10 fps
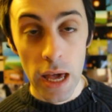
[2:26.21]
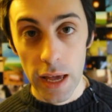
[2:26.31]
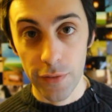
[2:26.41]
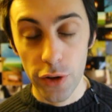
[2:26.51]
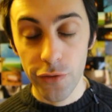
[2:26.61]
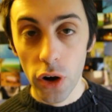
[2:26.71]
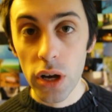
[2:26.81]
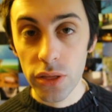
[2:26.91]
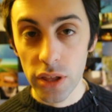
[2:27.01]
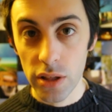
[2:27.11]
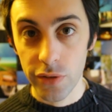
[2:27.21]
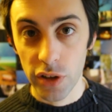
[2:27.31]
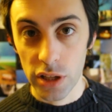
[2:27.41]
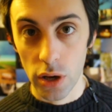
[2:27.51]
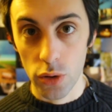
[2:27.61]
If you find these
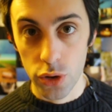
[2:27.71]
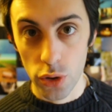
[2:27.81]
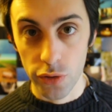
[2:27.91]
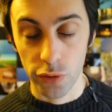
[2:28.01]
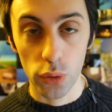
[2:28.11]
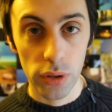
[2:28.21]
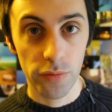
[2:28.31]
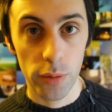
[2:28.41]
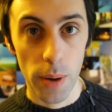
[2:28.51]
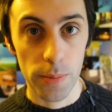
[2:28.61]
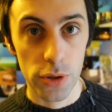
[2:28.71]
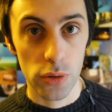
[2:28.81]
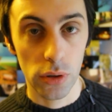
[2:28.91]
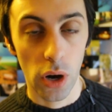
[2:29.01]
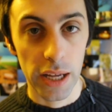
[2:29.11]
videos useful, then remember
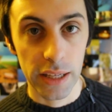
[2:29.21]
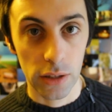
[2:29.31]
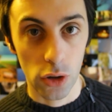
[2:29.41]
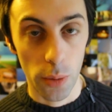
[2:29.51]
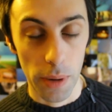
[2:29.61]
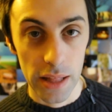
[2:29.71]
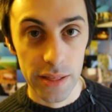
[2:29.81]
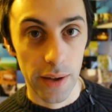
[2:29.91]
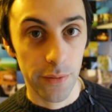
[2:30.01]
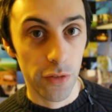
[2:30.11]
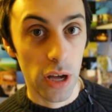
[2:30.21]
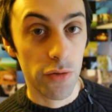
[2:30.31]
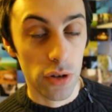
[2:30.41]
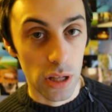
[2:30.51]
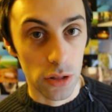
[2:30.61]
to like and comment and
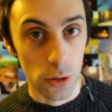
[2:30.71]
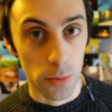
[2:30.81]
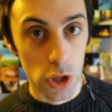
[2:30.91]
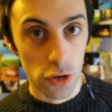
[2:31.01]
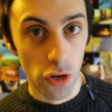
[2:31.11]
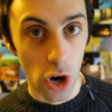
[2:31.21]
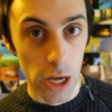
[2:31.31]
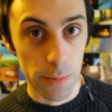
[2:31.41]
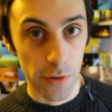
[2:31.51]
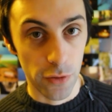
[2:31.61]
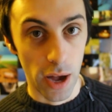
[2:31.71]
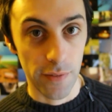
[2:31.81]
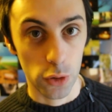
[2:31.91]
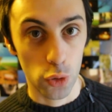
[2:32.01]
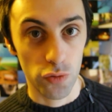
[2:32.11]
favourite and subscribe if you
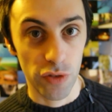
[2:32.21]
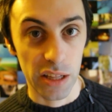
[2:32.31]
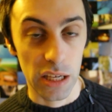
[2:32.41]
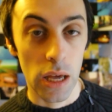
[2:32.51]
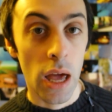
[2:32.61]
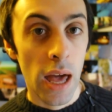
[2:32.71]
haven't already,